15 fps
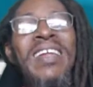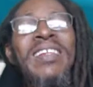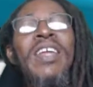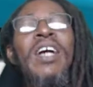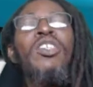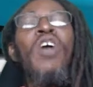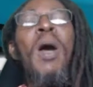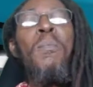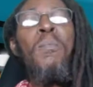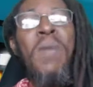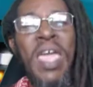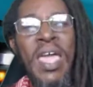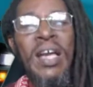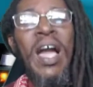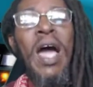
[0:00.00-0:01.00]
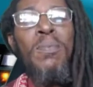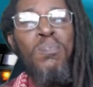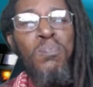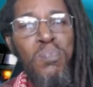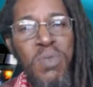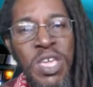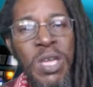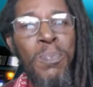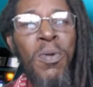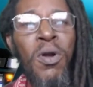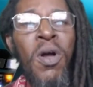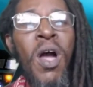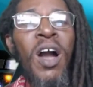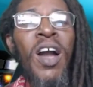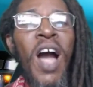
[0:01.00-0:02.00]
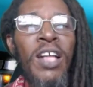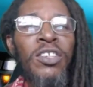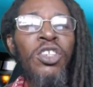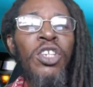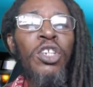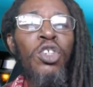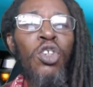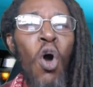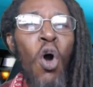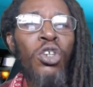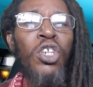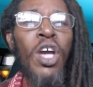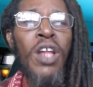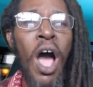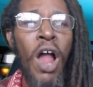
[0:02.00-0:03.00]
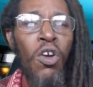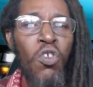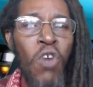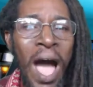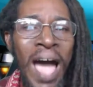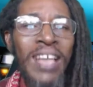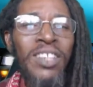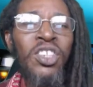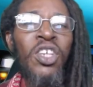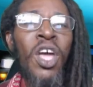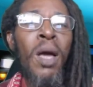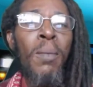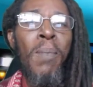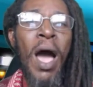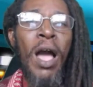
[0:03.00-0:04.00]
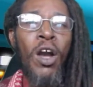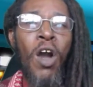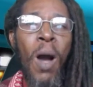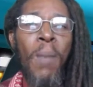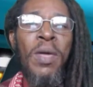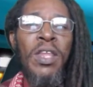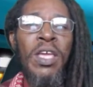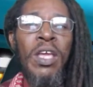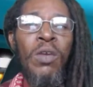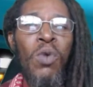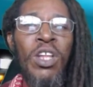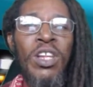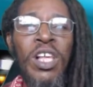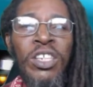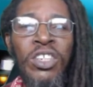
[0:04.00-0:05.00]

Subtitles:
the Jamaican people constitutional rights by coming in with these